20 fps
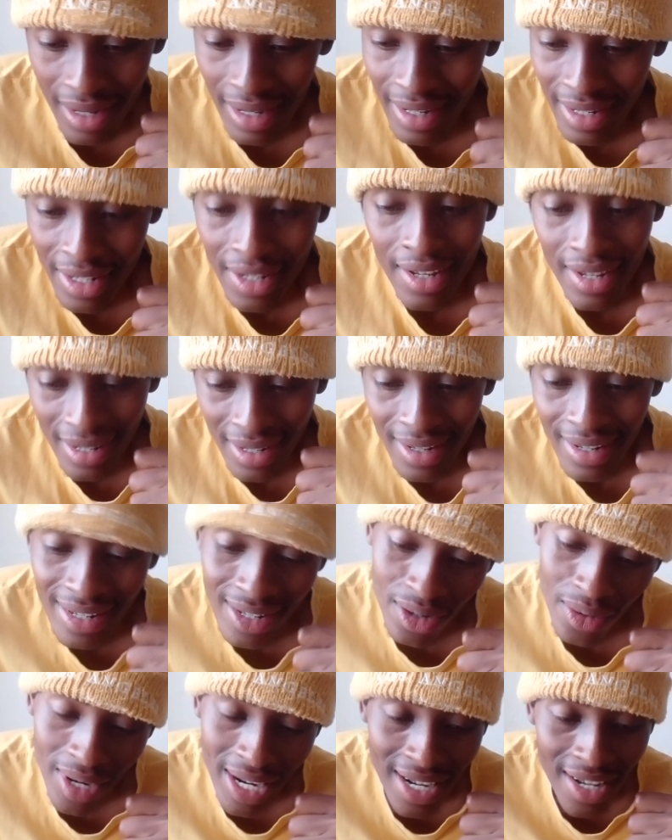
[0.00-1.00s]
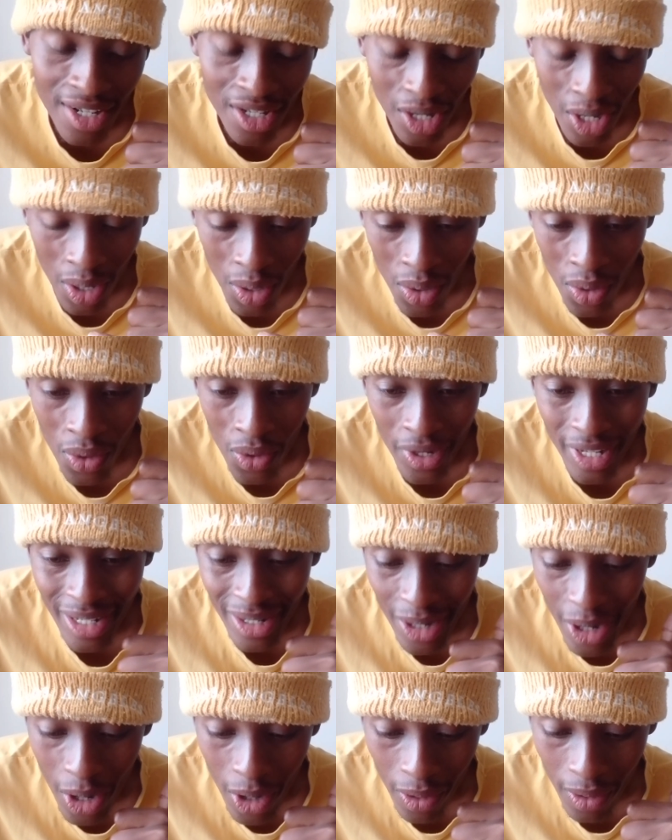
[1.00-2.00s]
it's it's it's really true
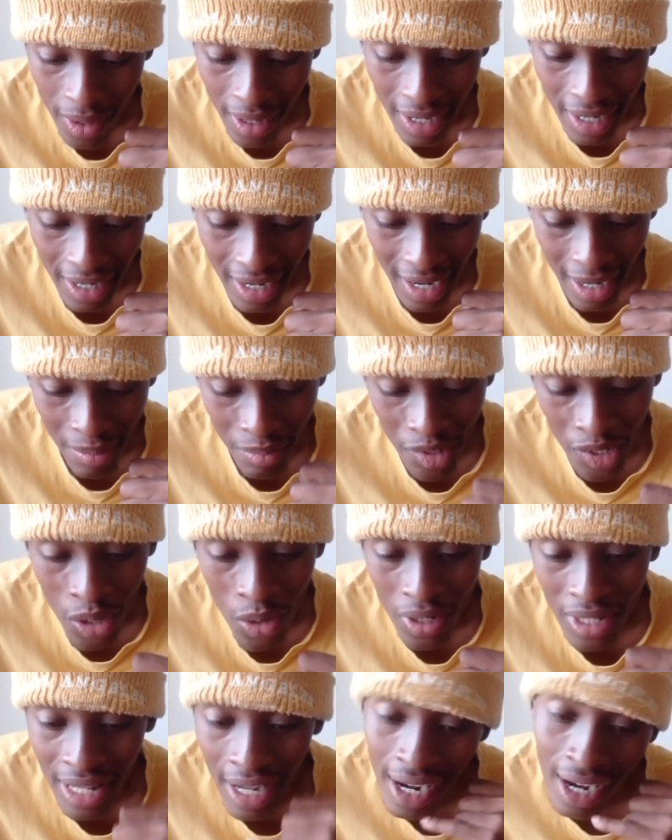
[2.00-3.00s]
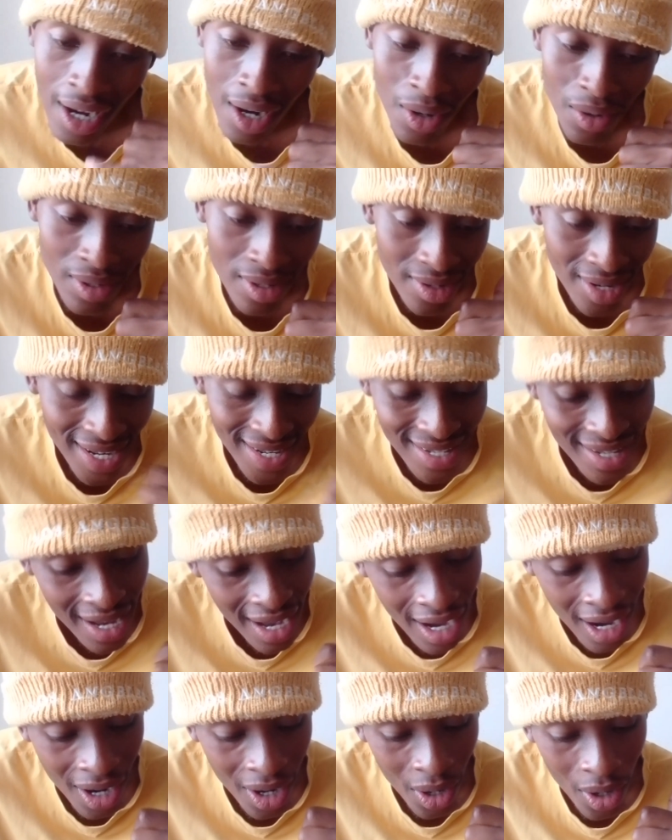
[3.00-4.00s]
you know i'm so down right
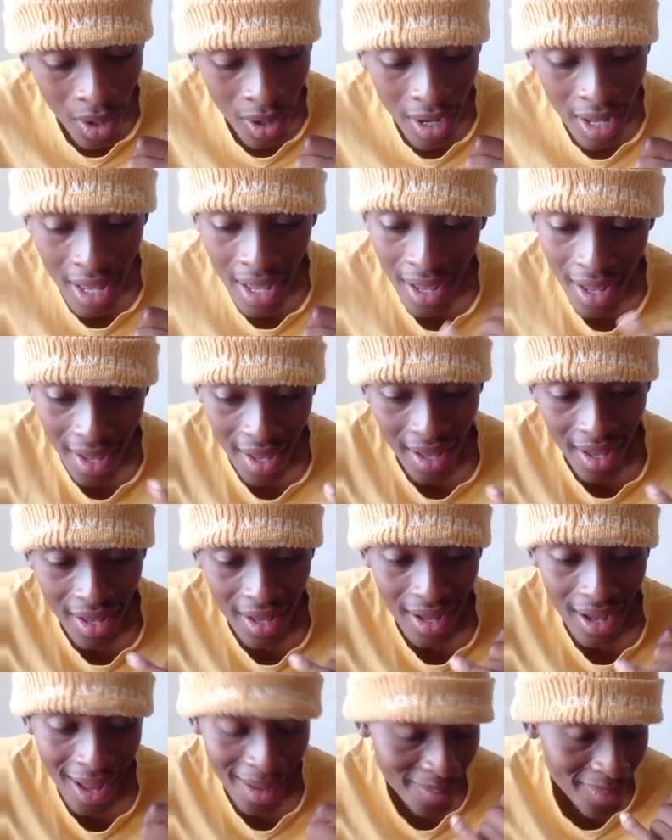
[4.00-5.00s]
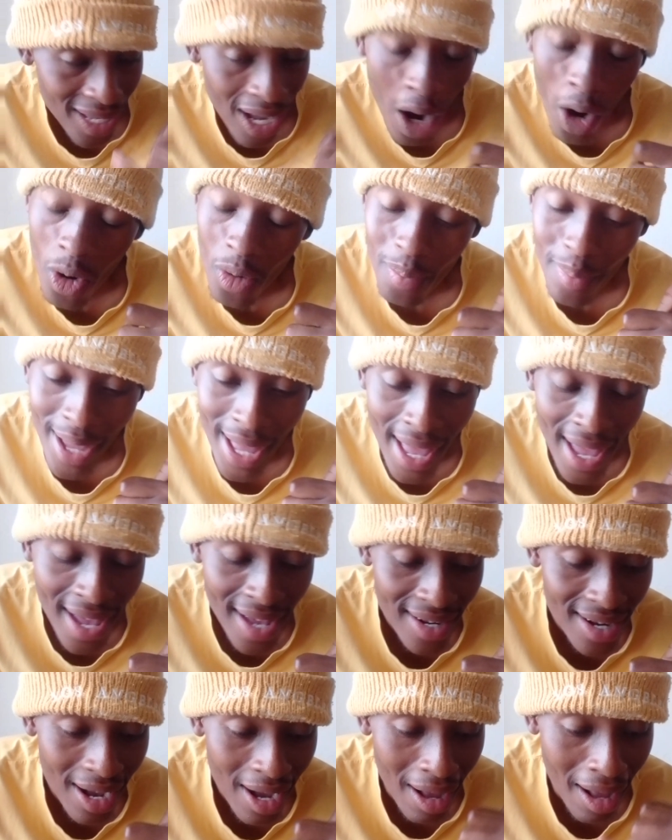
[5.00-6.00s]
now i'm down
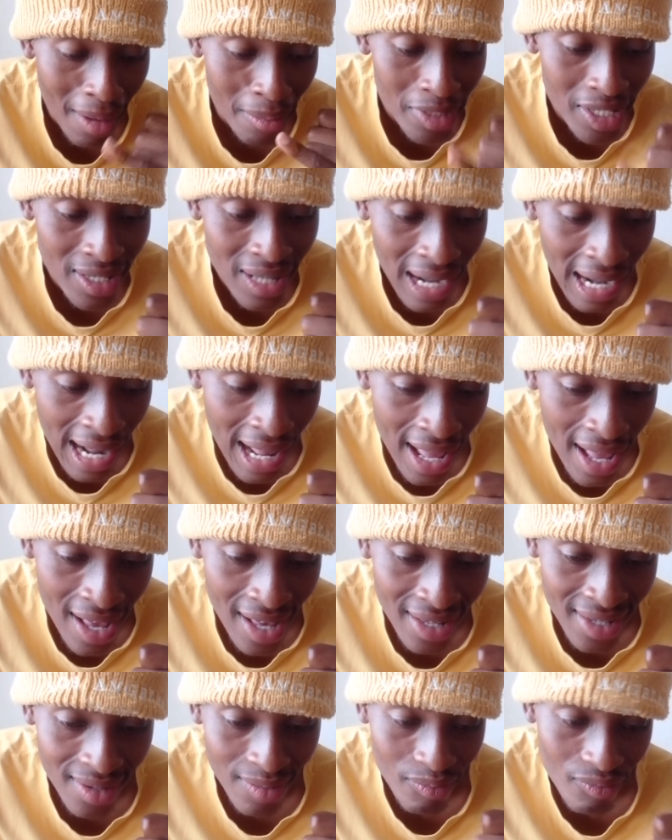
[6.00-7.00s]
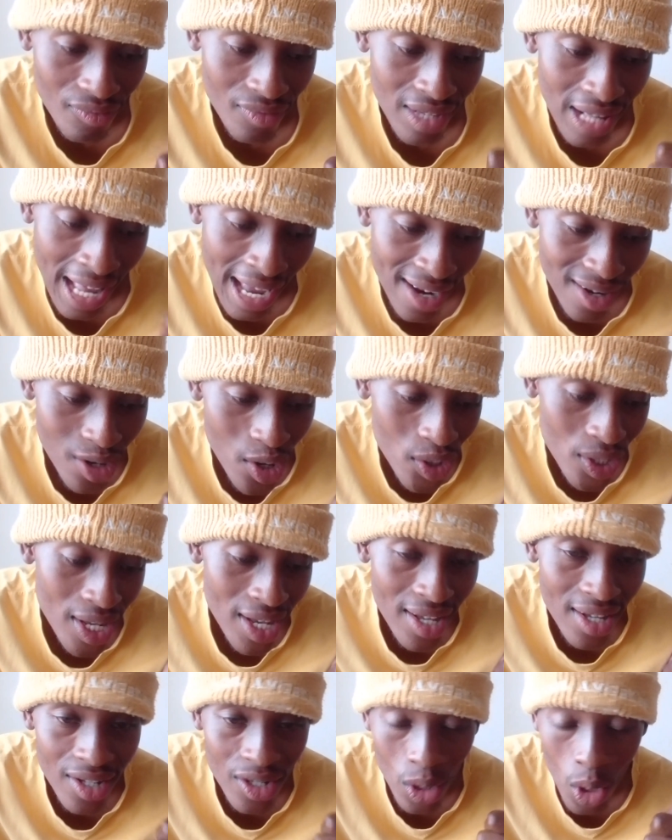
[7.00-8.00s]
bad i'm stressed like
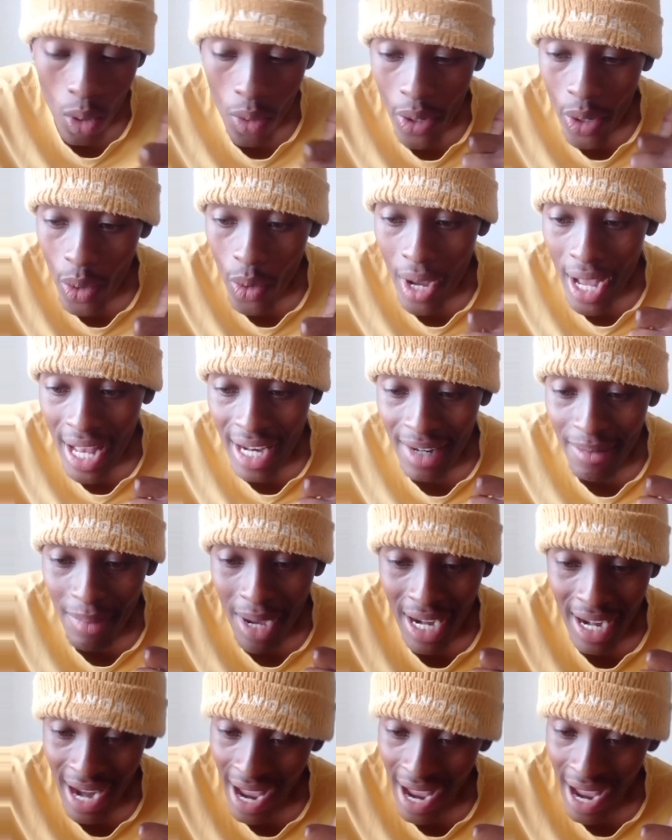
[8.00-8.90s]
nothing is going well in my